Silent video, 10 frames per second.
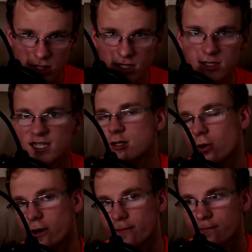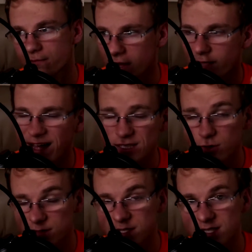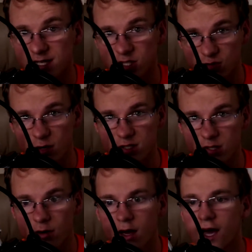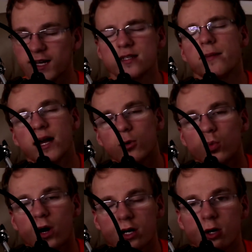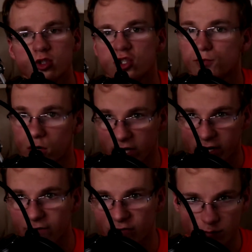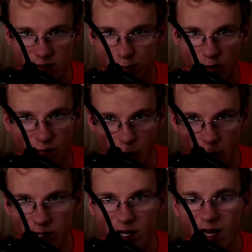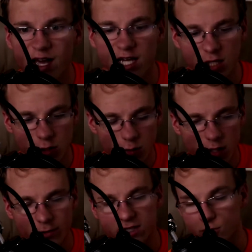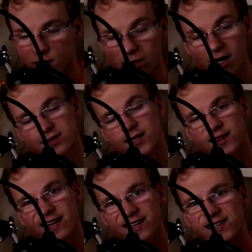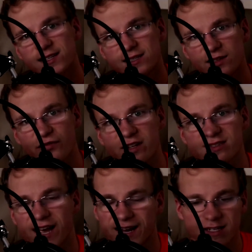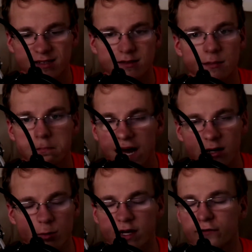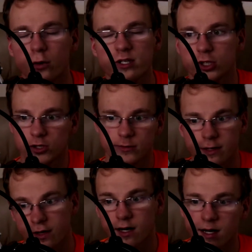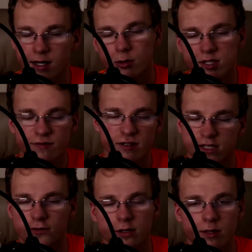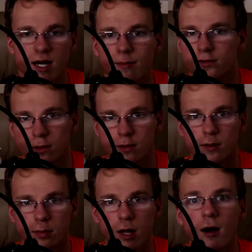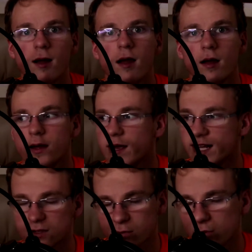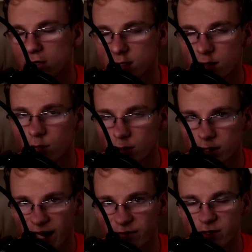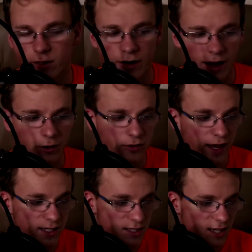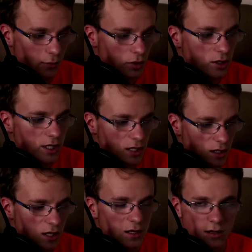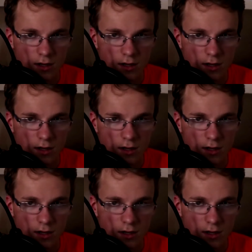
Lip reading: D core, and that's what's missing in Toronto. It doesn't matter what coach you put in from this point forward, you are going to realize that they need defense, and it doesn't matter. We've always joked around, haha, no defense, never going to win a cup, blah, blah, blah, blah. It's really, really evident now that they really need